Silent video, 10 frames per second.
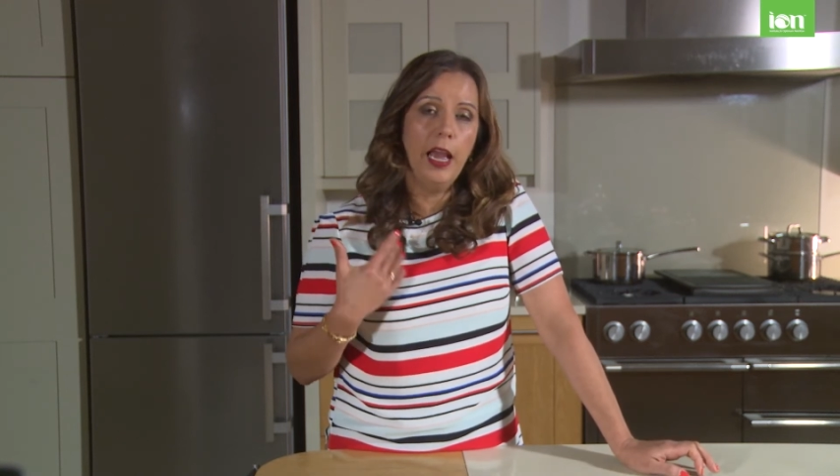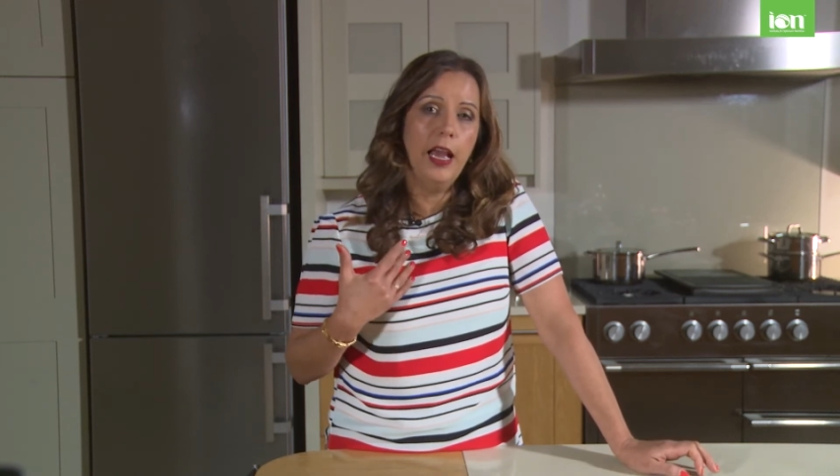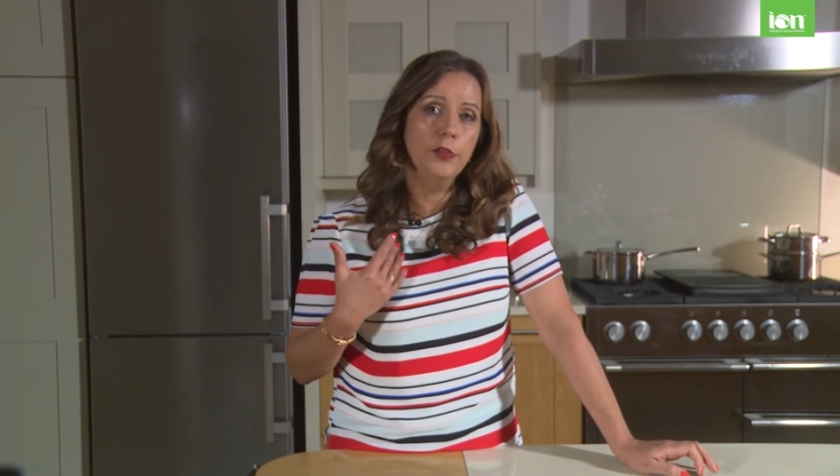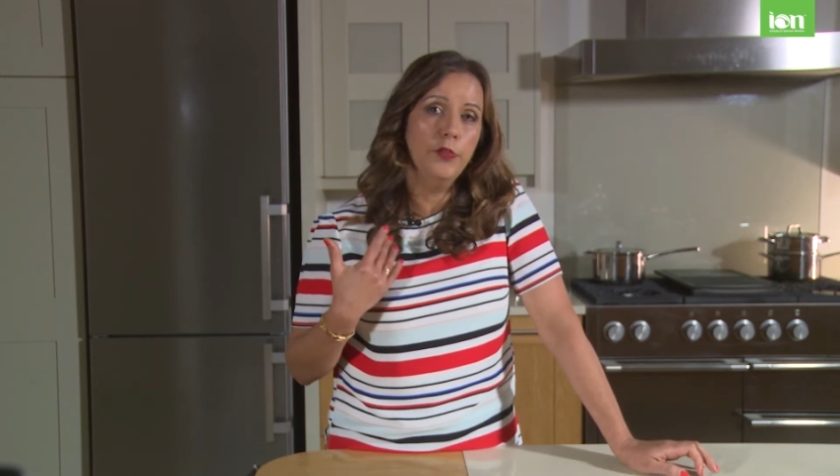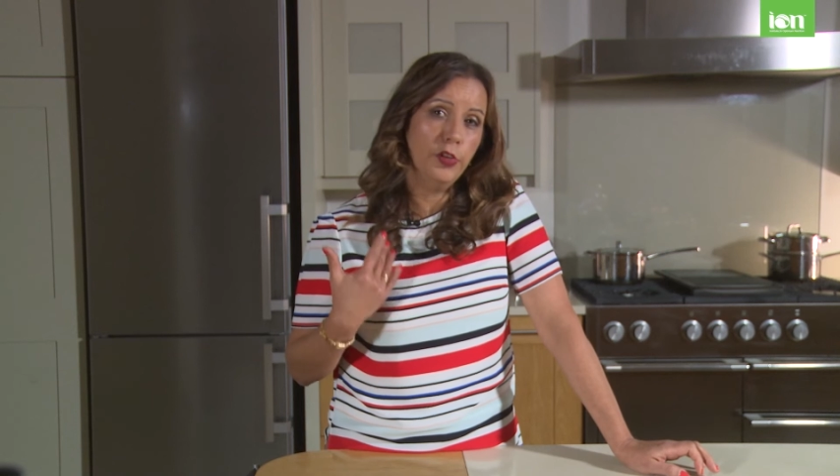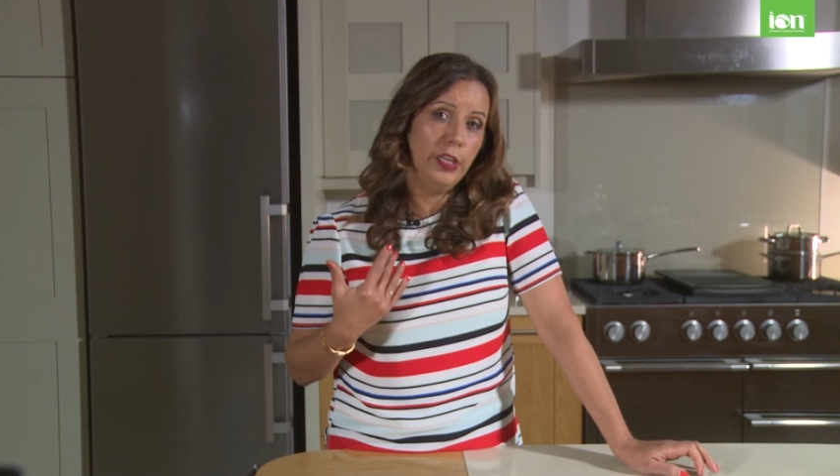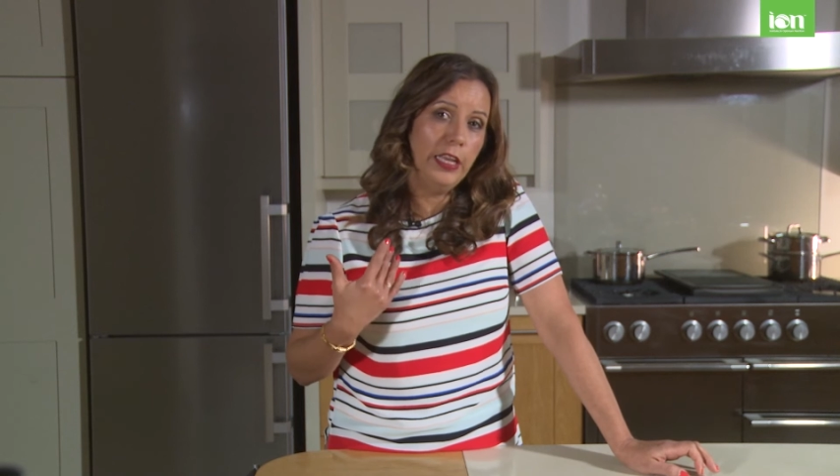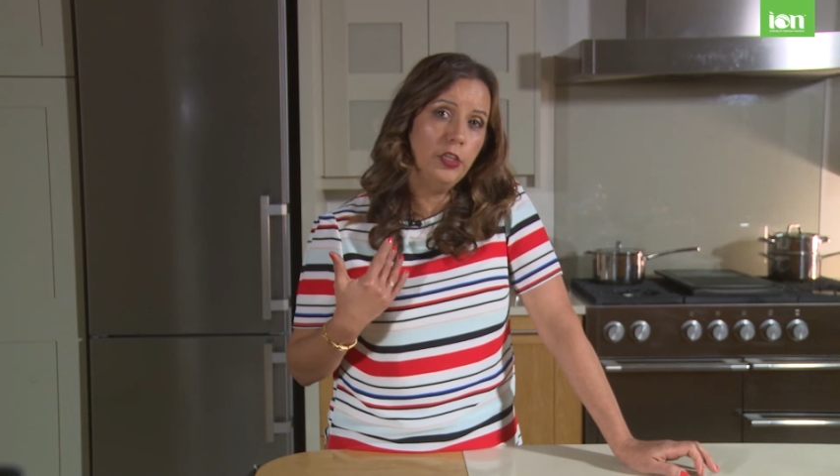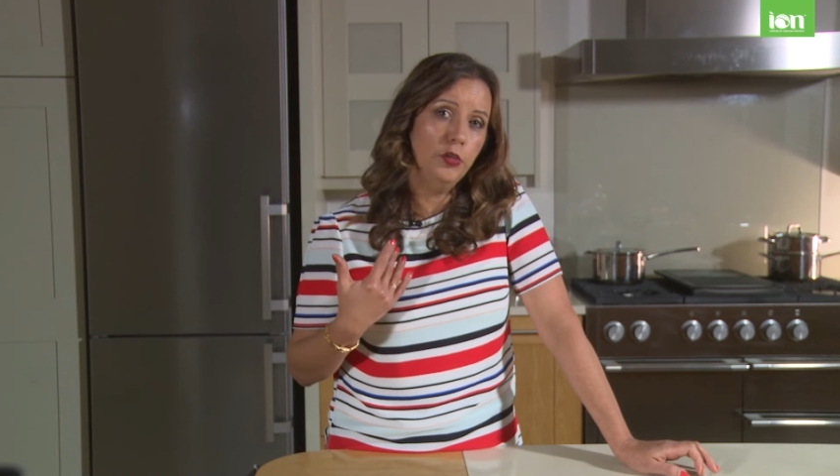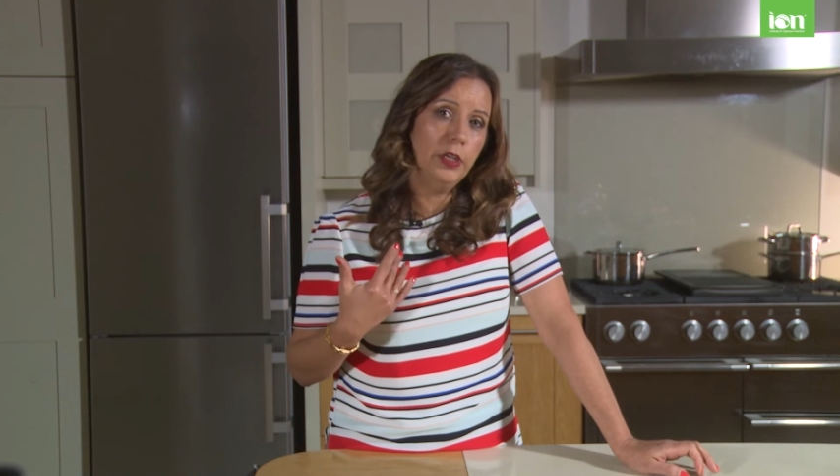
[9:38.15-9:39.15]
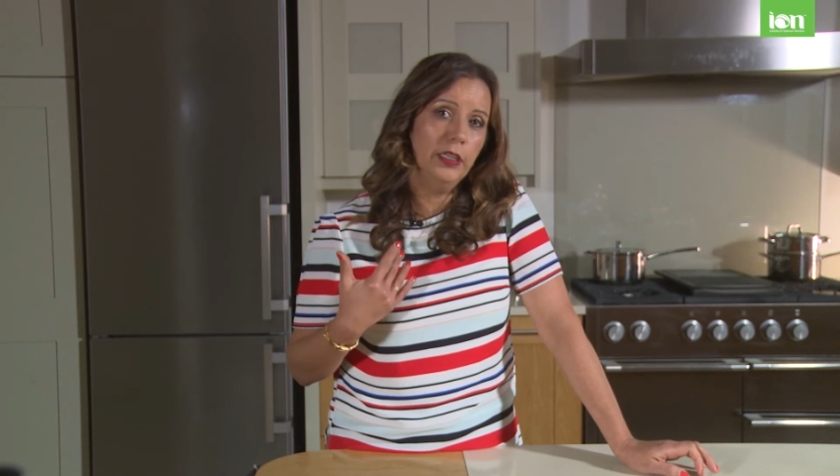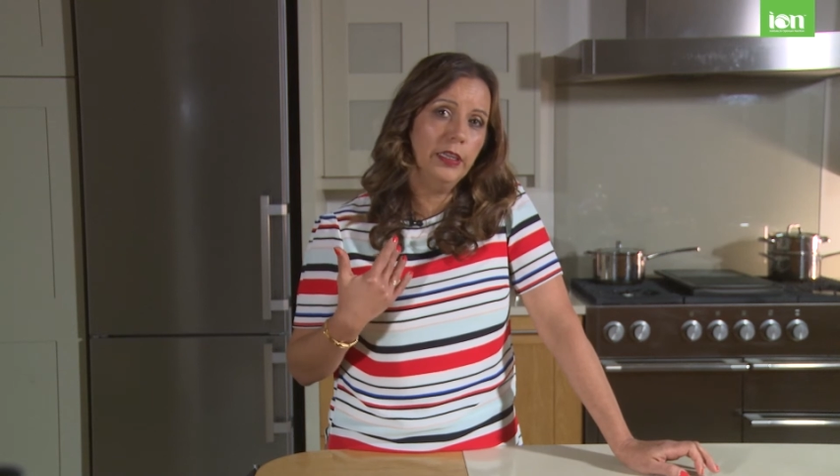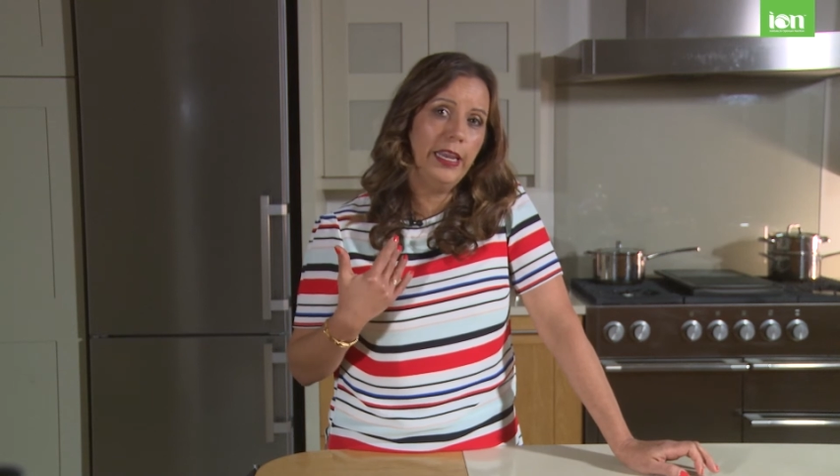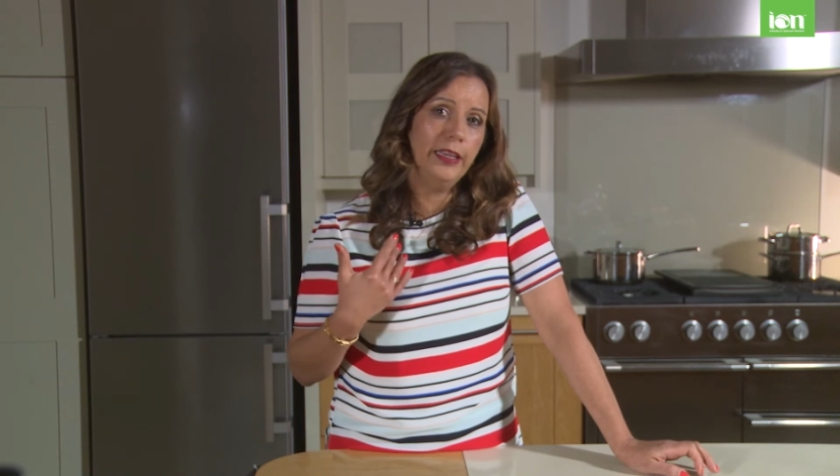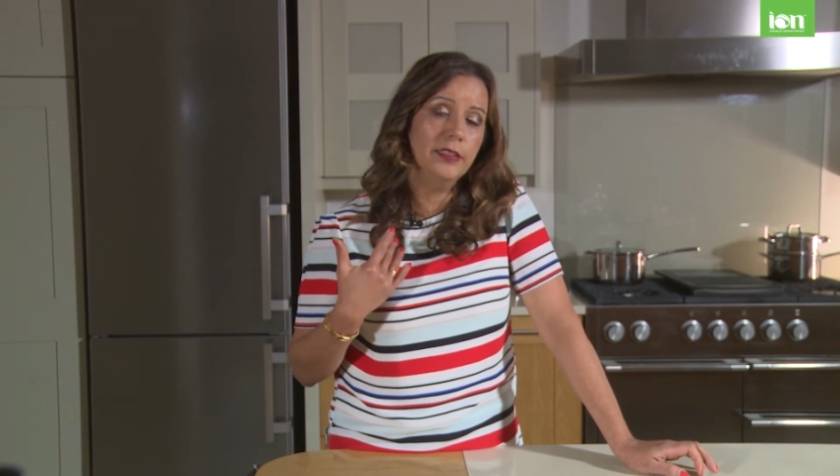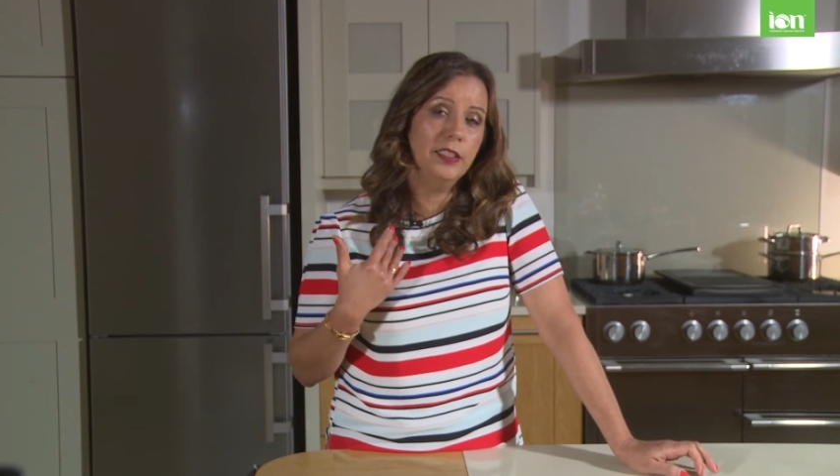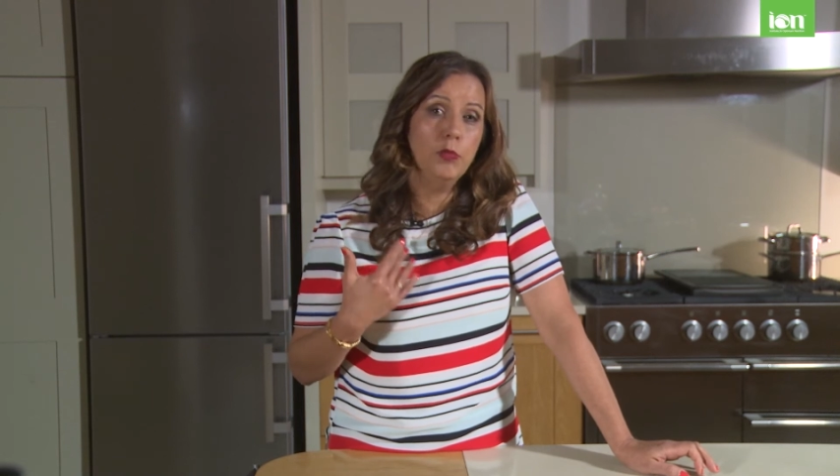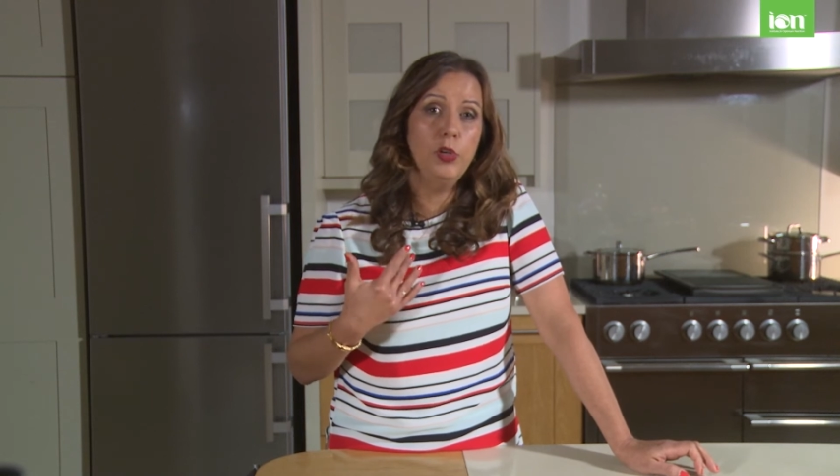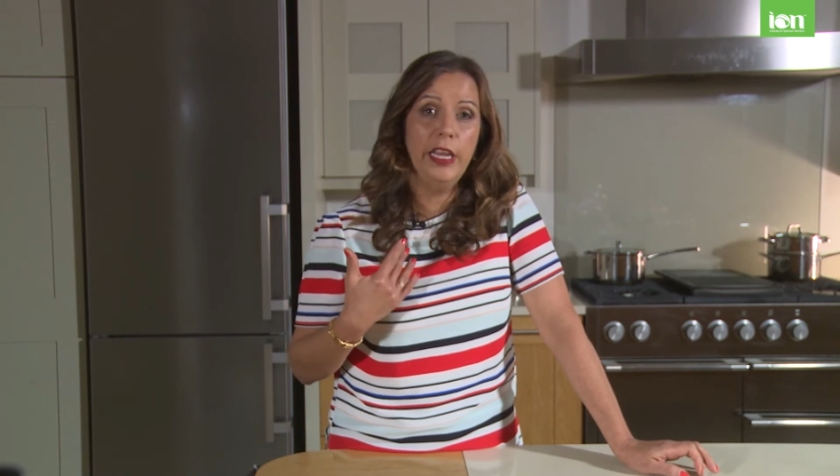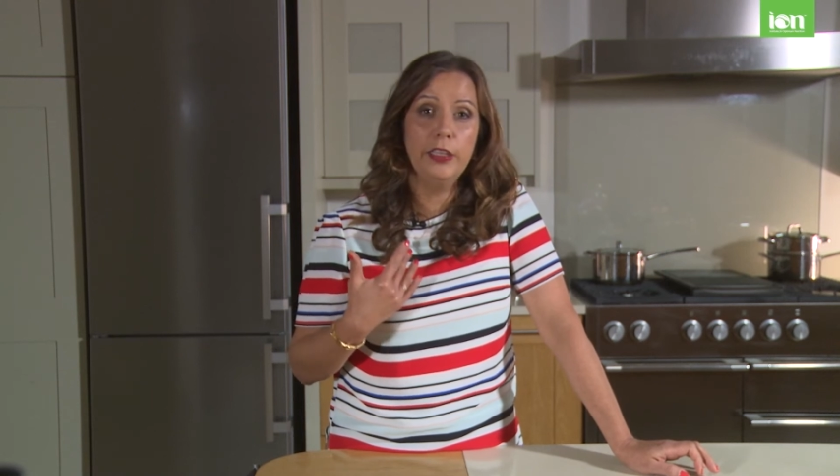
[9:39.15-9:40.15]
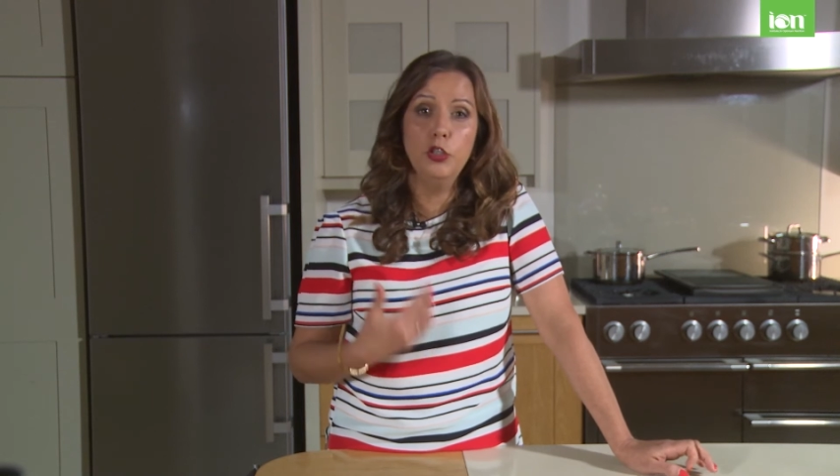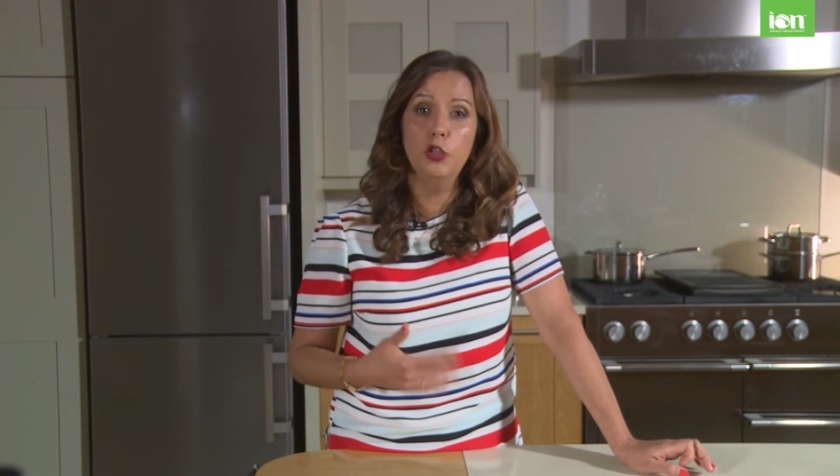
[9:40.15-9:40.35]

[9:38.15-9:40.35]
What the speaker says: And for that, you can stimulate